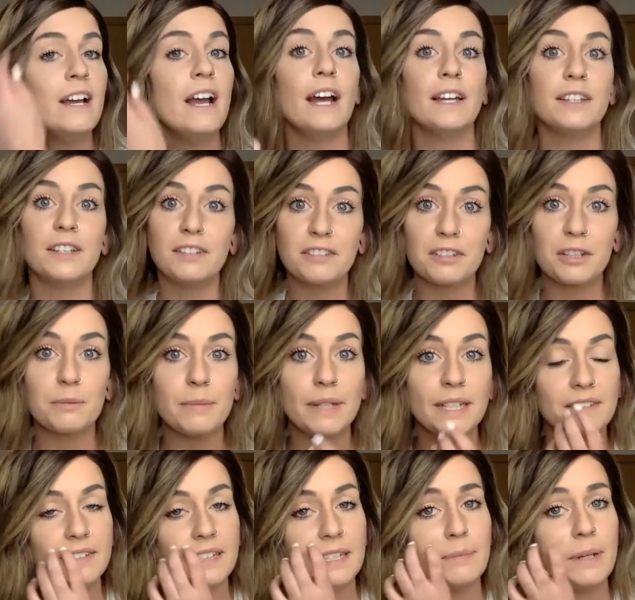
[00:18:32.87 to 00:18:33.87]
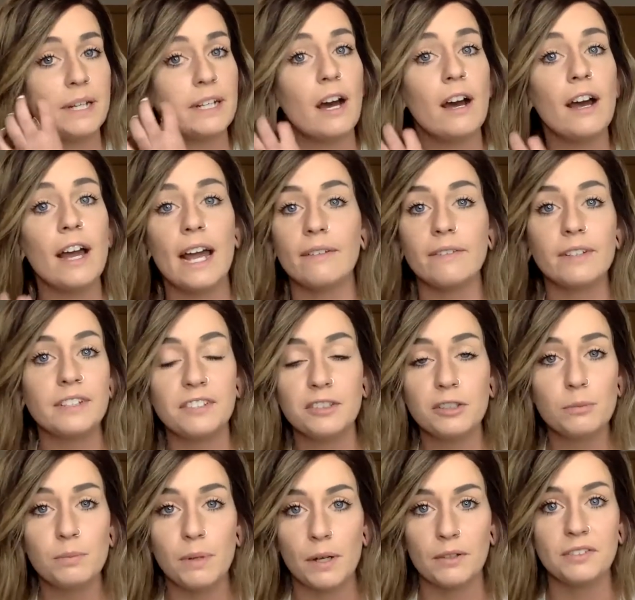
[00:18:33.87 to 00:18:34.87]
and those are amazing, but not every
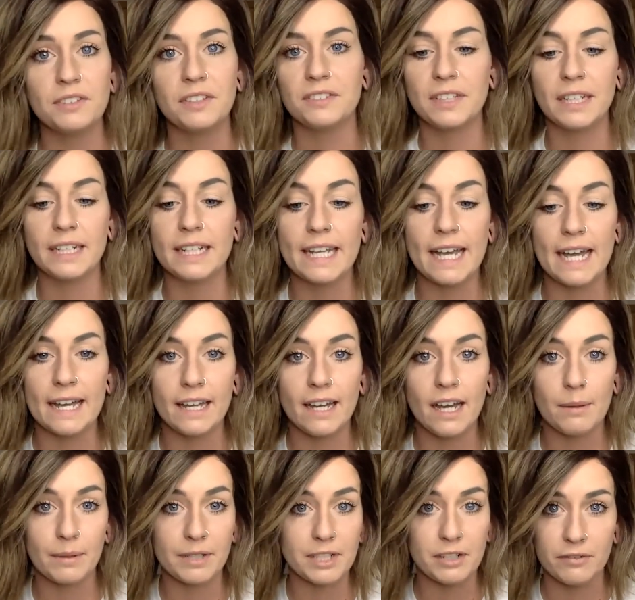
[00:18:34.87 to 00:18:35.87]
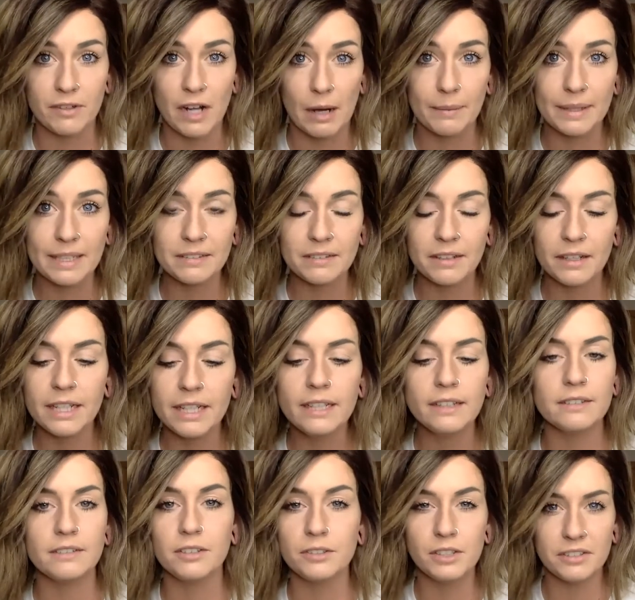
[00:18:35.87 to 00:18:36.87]
single post is going to get a bunch of comments on
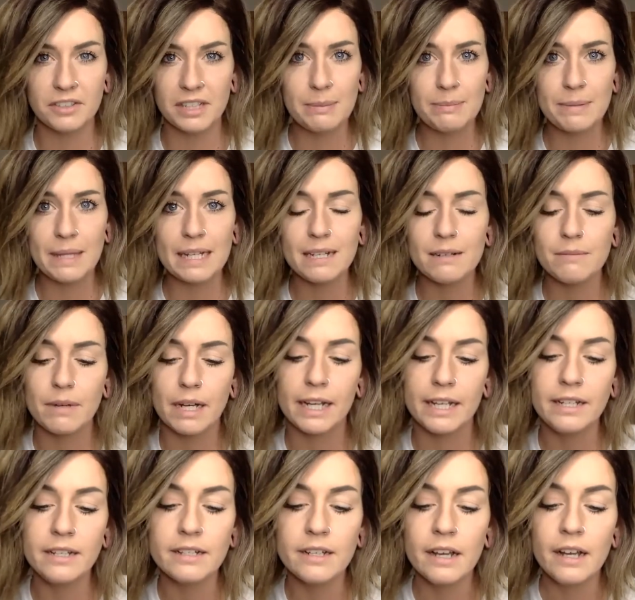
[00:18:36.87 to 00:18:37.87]
it, so just keep that in mind.